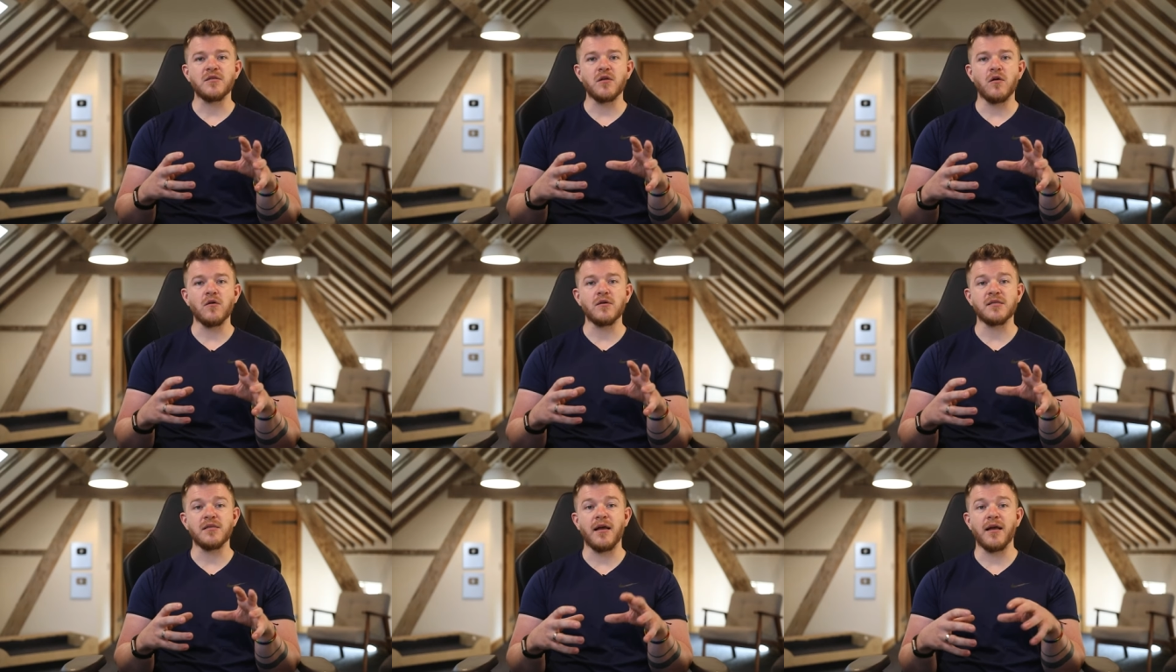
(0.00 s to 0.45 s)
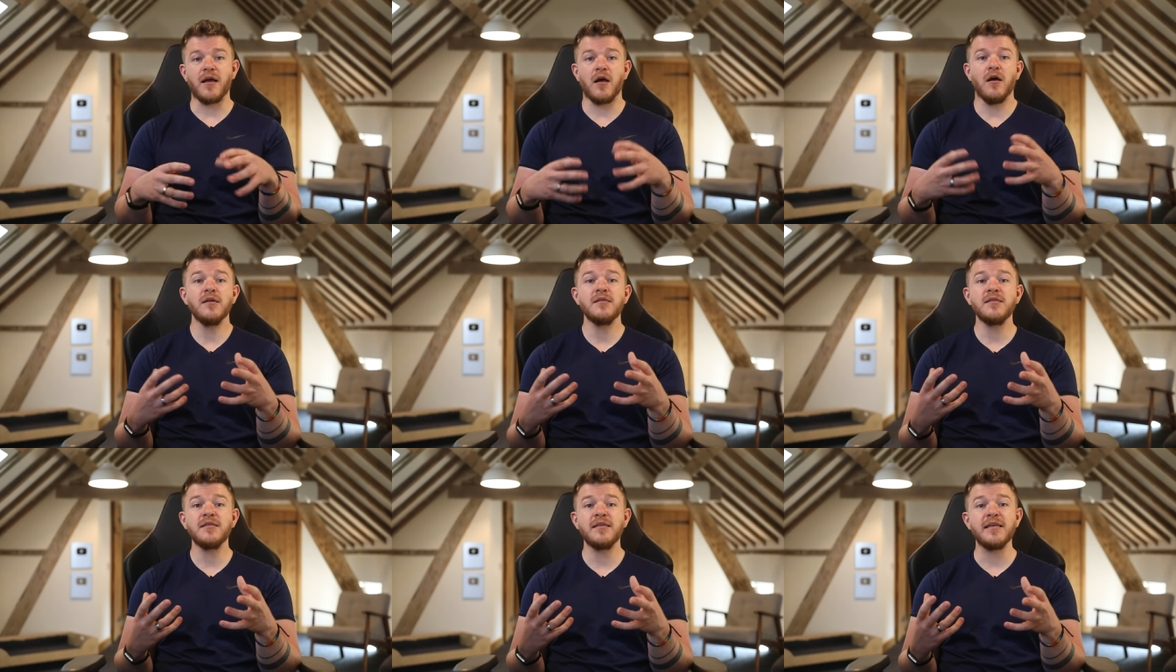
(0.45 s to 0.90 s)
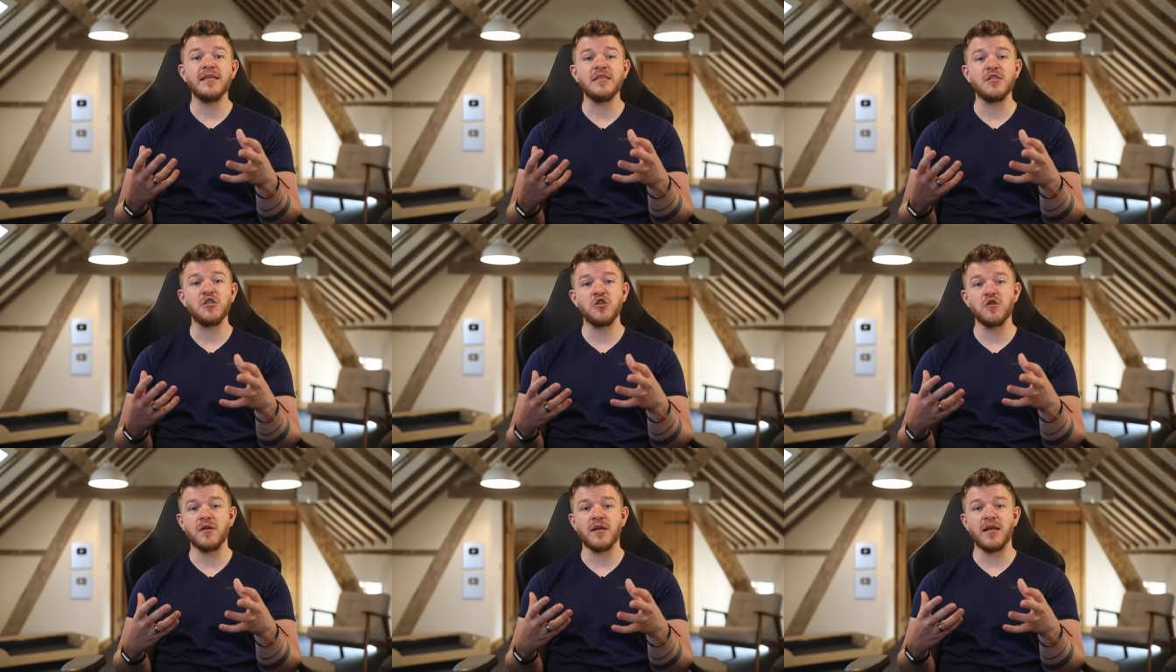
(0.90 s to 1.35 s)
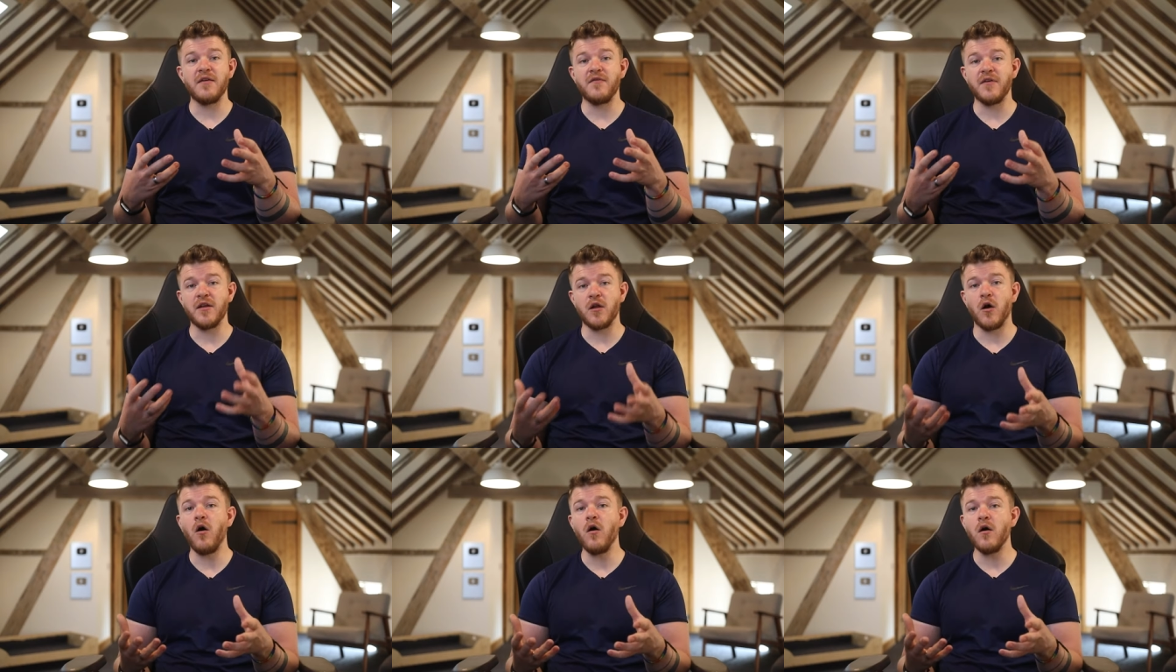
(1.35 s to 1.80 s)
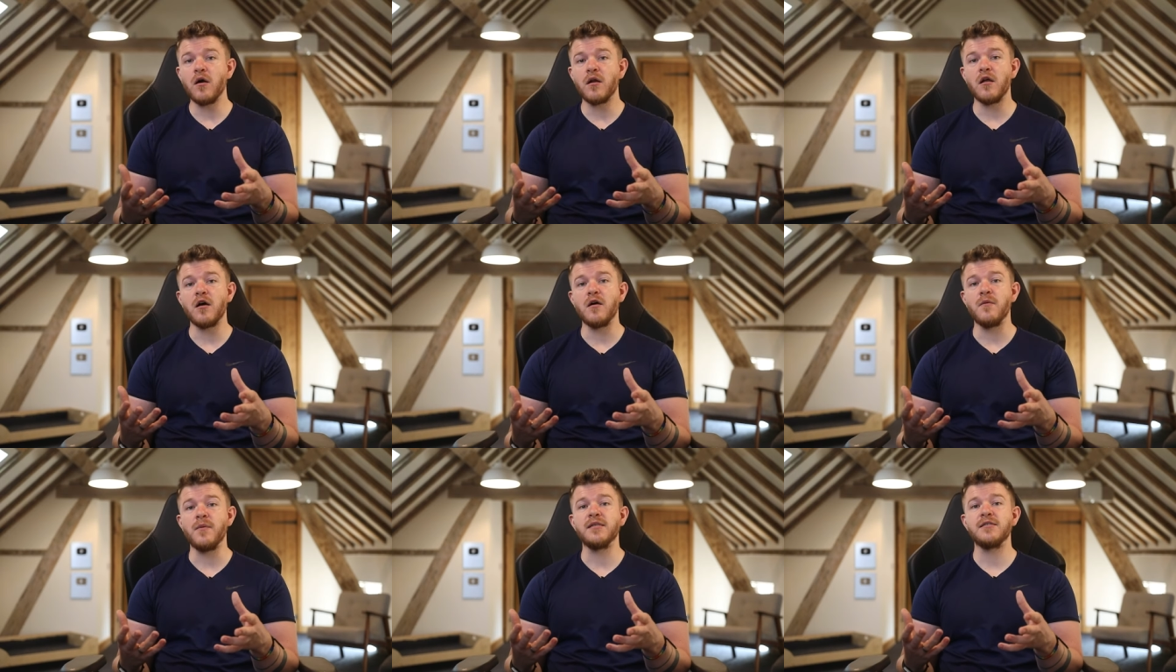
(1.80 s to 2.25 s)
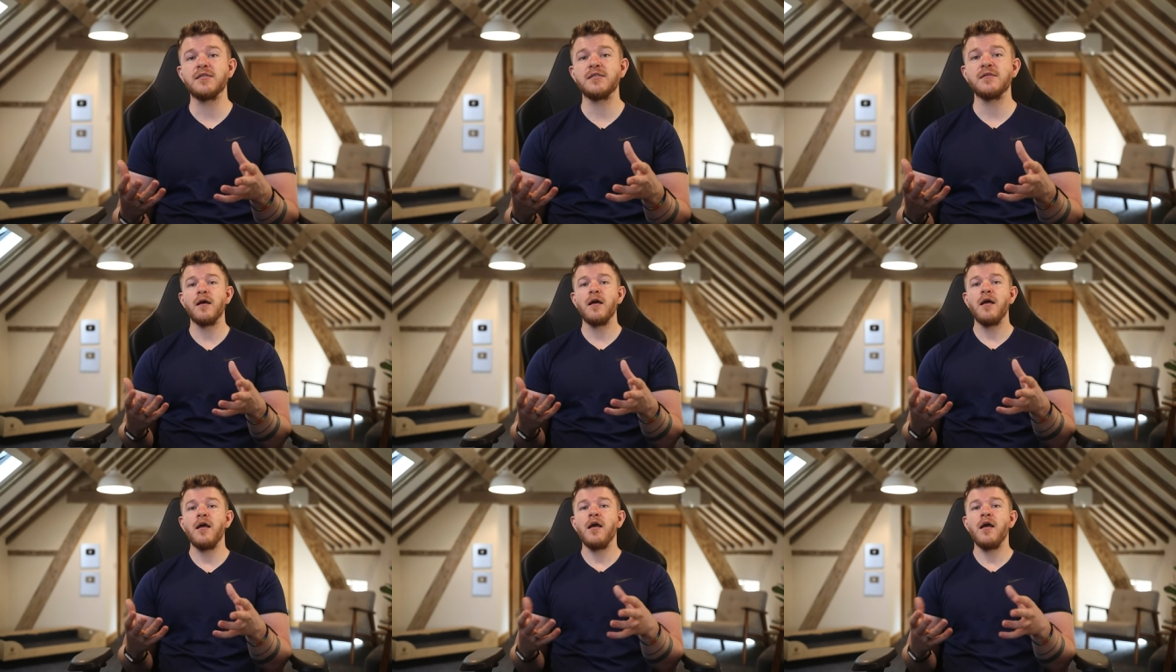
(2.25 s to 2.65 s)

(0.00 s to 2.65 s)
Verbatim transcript: dogs like Huskies shouldn't live in hot climates.